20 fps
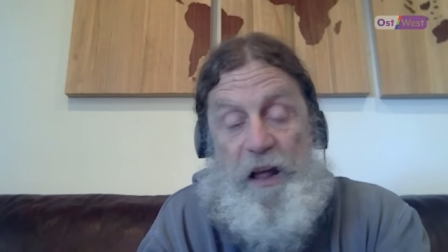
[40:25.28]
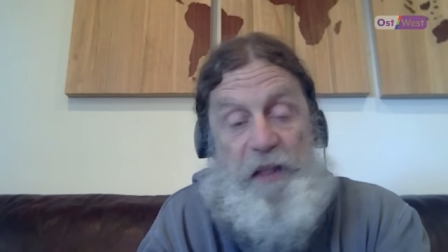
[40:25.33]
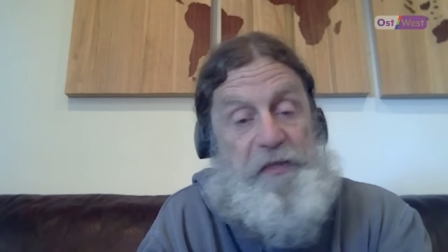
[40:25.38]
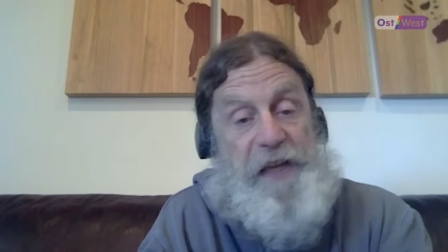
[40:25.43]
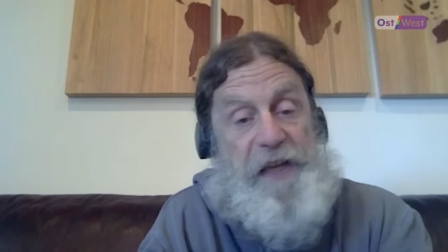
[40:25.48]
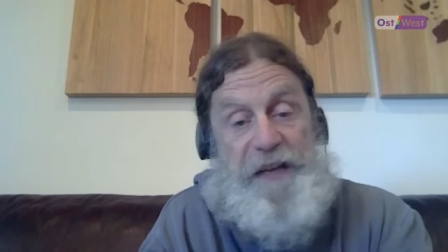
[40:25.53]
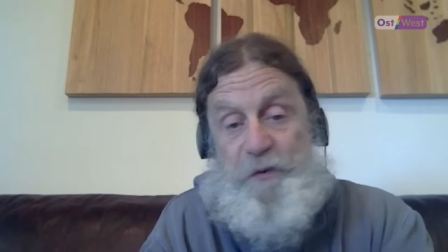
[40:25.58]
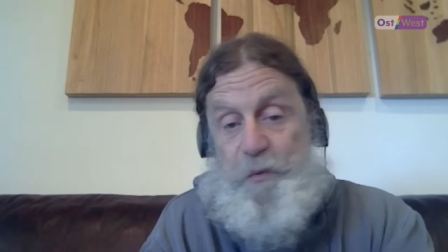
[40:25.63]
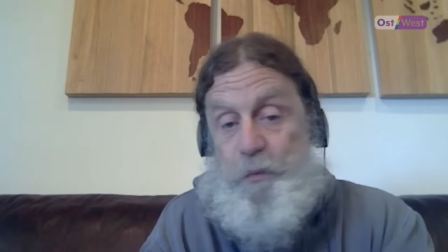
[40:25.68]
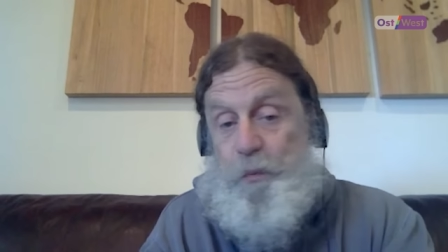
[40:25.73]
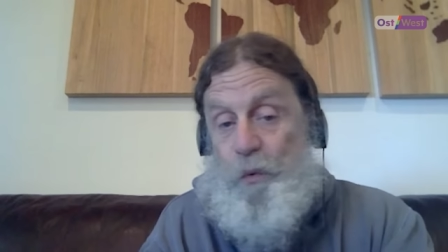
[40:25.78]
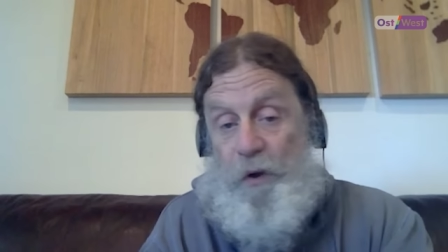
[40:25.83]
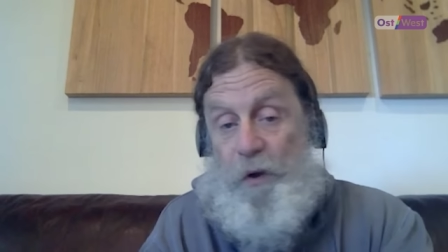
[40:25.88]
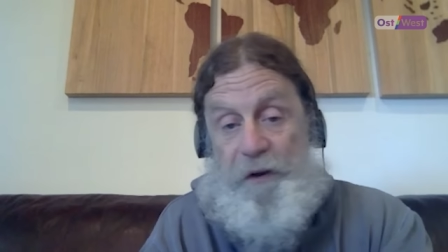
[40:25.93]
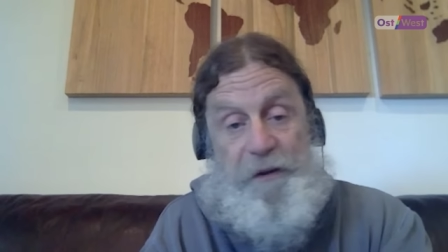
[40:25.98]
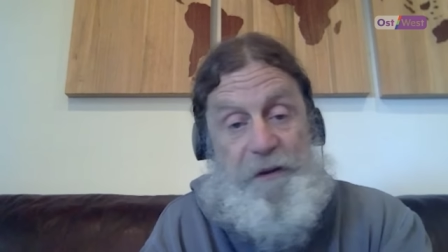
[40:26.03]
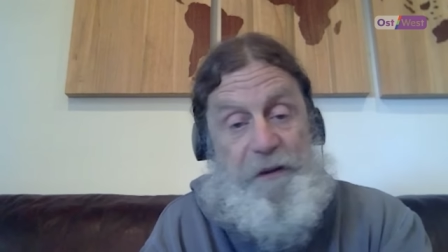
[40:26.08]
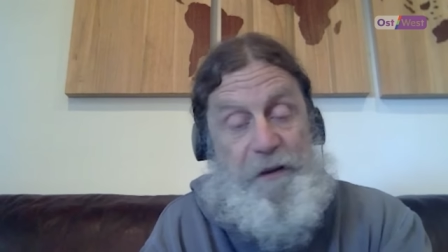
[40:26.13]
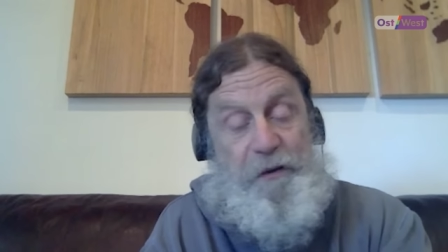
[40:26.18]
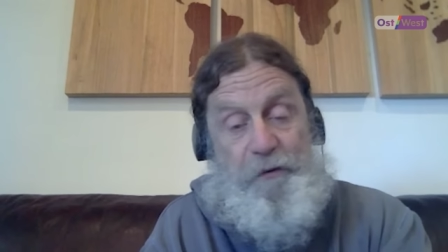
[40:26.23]
that's one
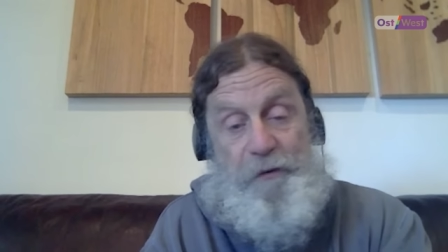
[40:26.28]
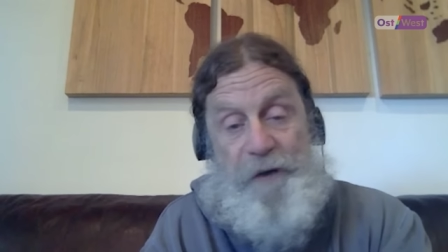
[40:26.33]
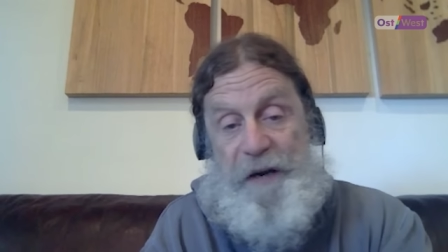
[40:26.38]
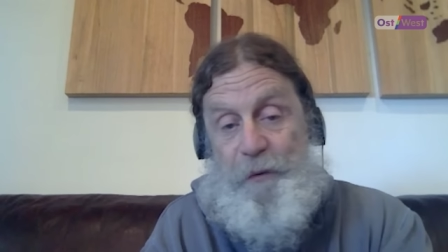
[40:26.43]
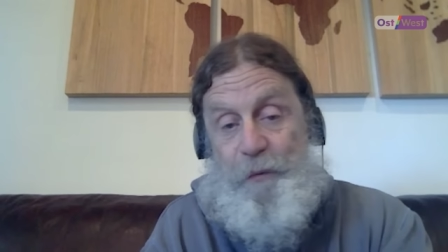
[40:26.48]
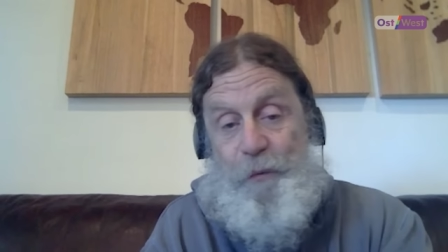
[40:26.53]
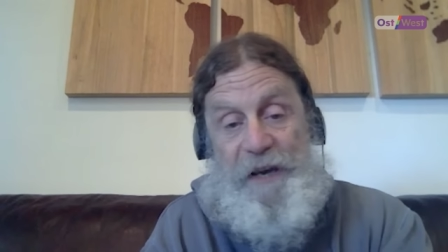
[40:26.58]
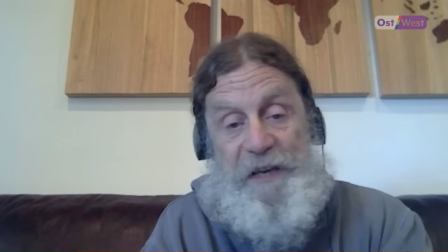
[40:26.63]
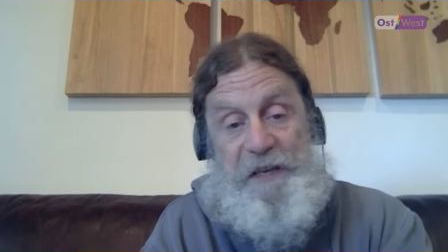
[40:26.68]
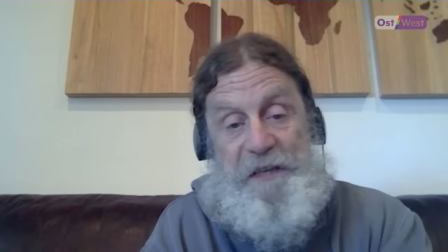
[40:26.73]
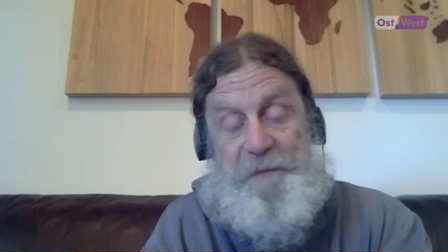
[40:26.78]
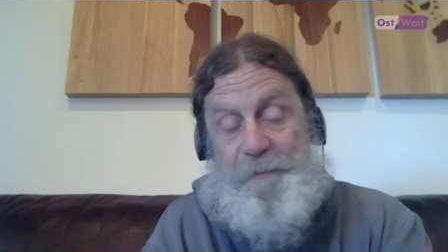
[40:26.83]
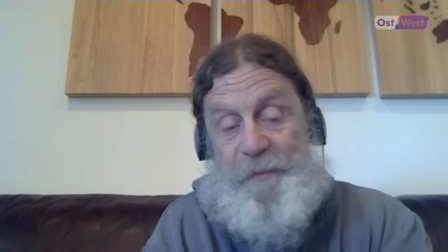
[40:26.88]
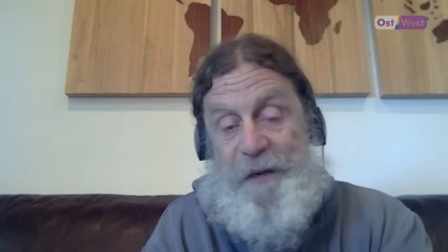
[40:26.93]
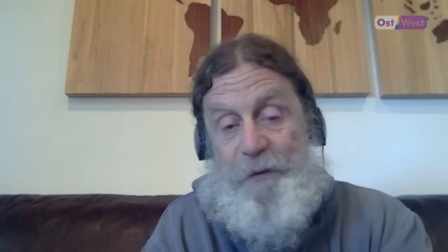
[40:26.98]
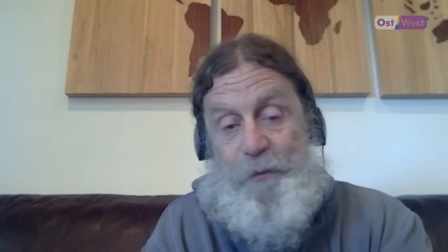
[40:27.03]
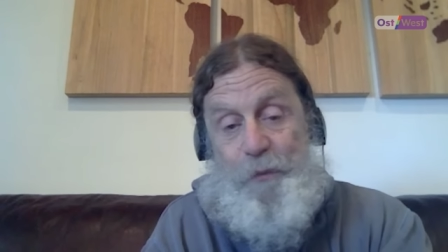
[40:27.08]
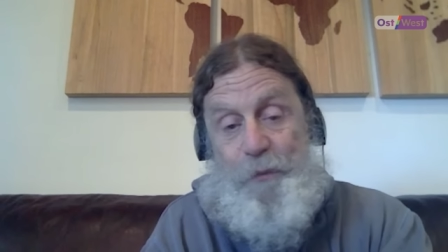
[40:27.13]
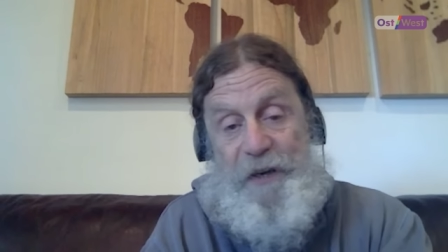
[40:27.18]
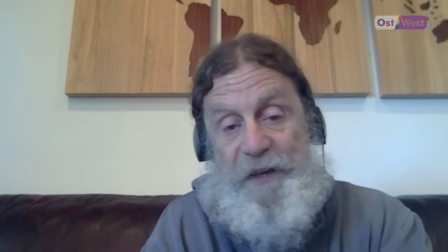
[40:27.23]
of the great ways by
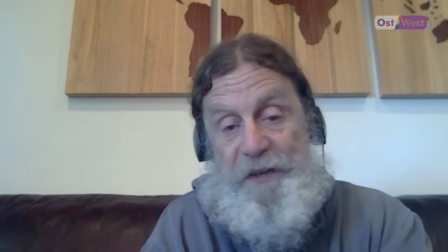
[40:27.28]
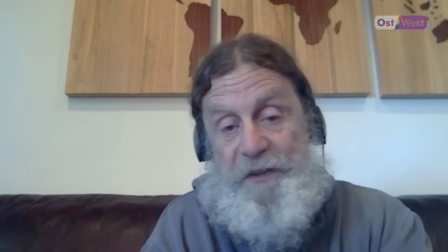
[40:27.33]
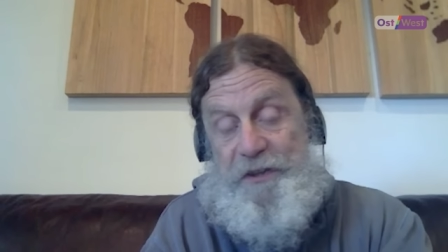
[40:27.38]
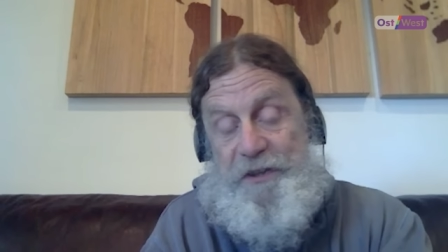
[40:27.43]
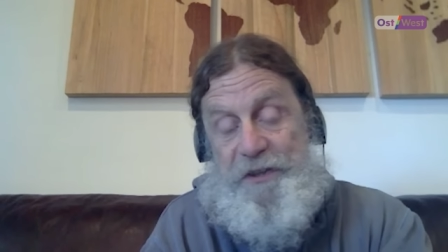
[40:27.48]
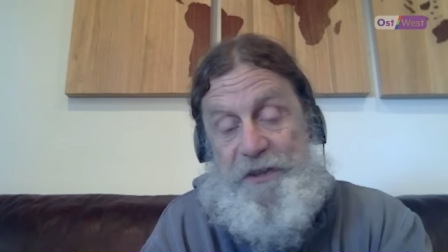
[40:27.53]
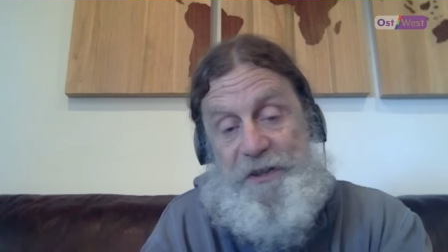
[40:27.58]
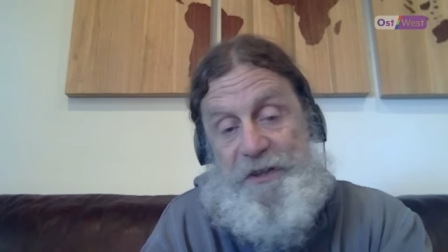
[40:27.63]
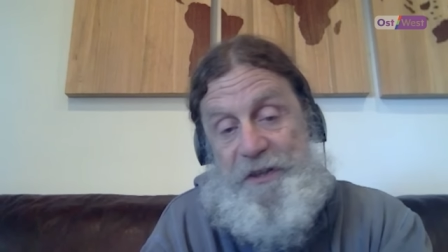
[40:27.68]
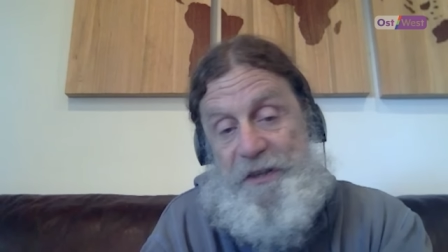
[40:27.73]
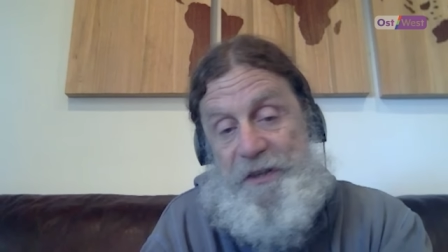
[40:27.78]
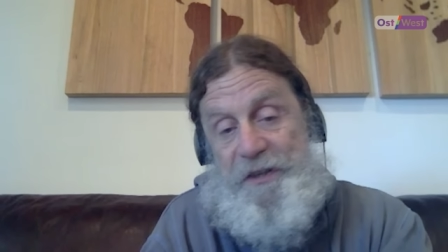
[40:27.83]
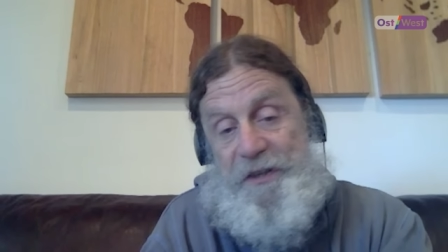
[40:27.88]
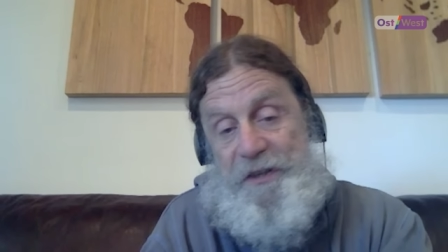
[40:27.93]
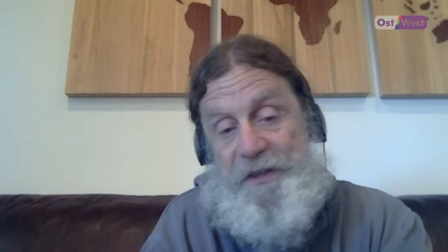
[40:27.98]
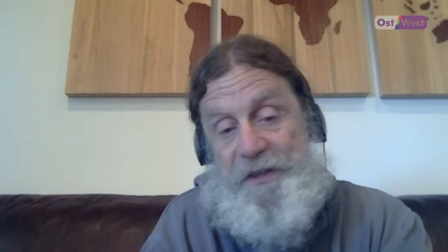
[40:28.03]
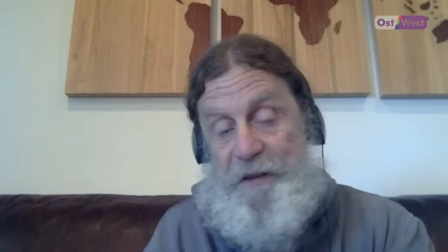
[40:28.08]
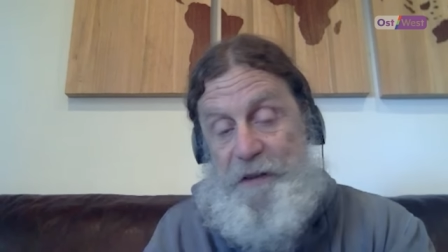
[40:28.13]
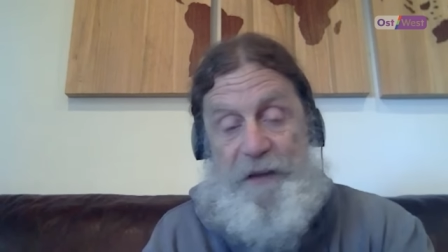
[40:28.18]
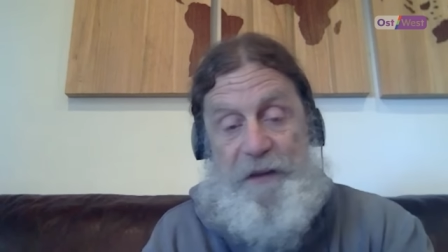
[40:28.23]
which
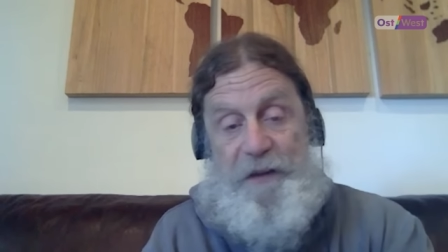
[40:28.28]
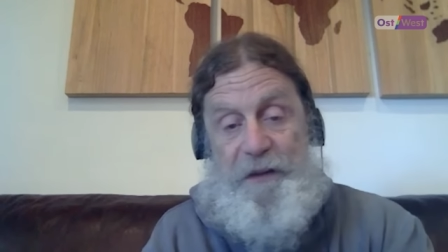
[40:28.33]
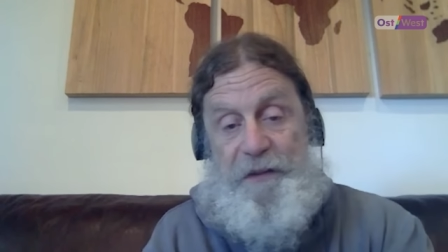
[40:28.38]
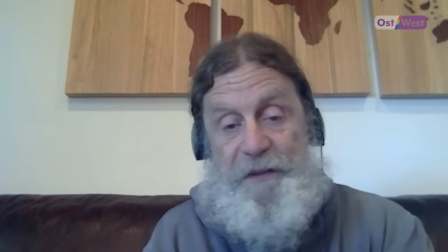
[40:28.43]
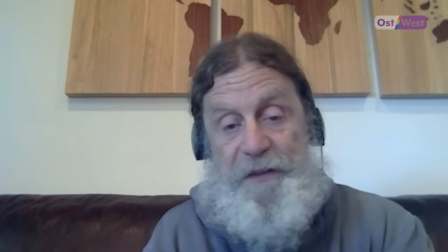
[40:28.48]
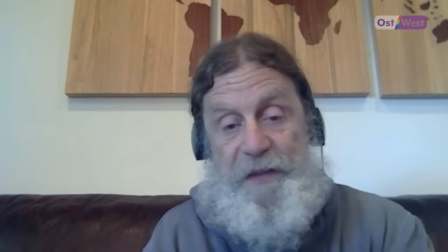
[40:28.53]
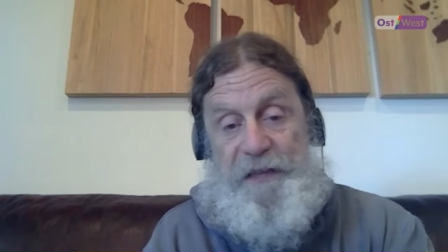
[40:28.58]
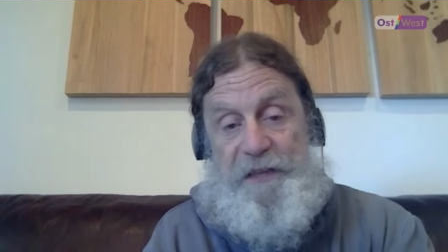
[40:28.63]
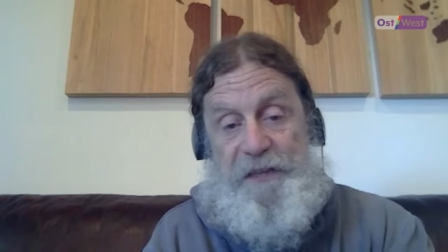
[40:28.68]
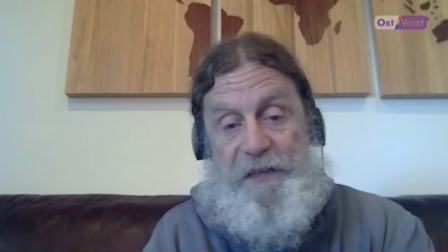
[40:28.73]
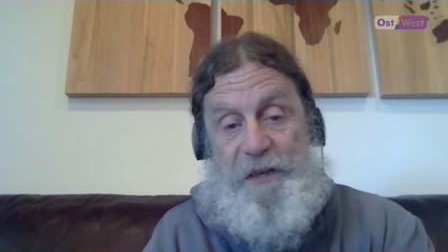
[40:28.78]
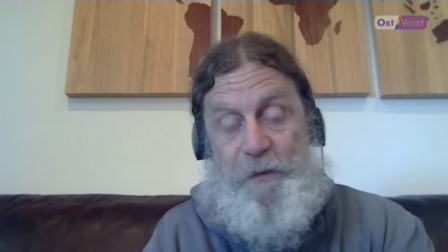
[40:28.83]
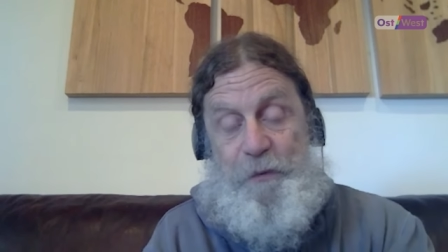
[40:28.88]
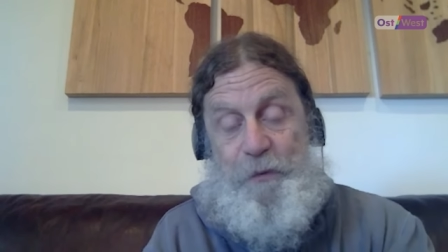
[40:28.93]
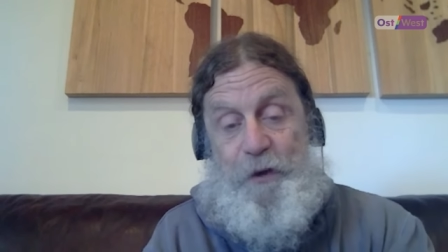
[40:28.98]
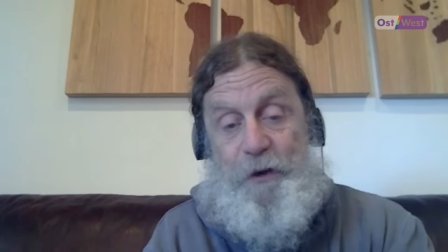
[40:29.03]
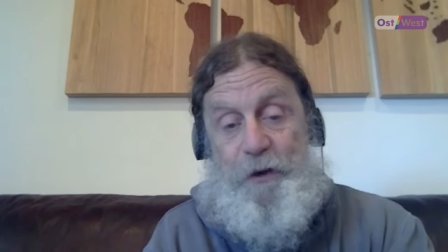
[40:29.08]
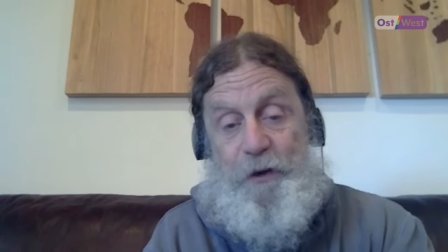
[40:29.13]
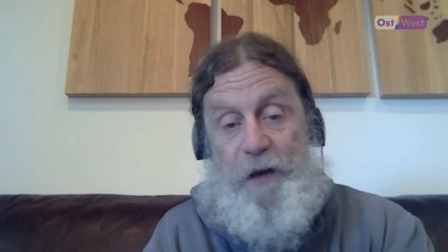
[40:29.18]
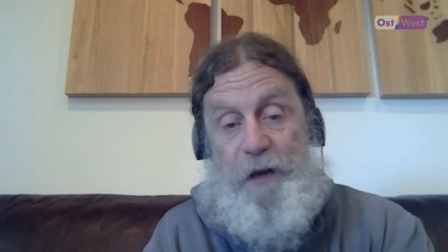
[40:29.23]
uh, things can
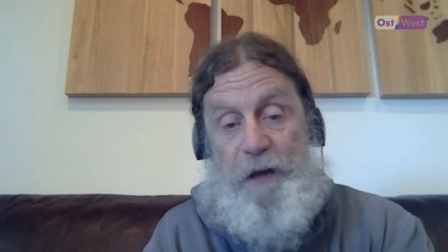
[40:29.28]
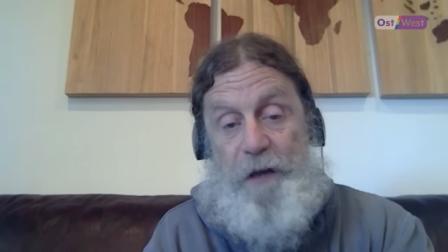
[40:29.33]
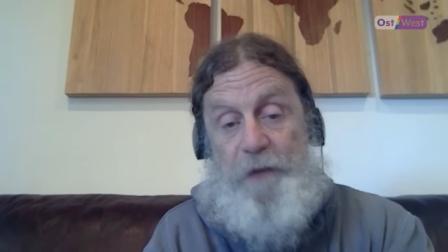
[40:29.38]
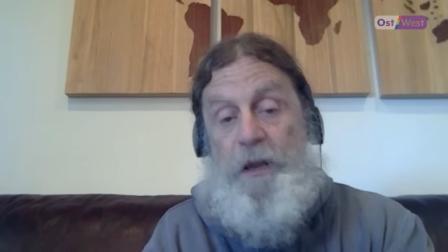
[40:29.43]
work.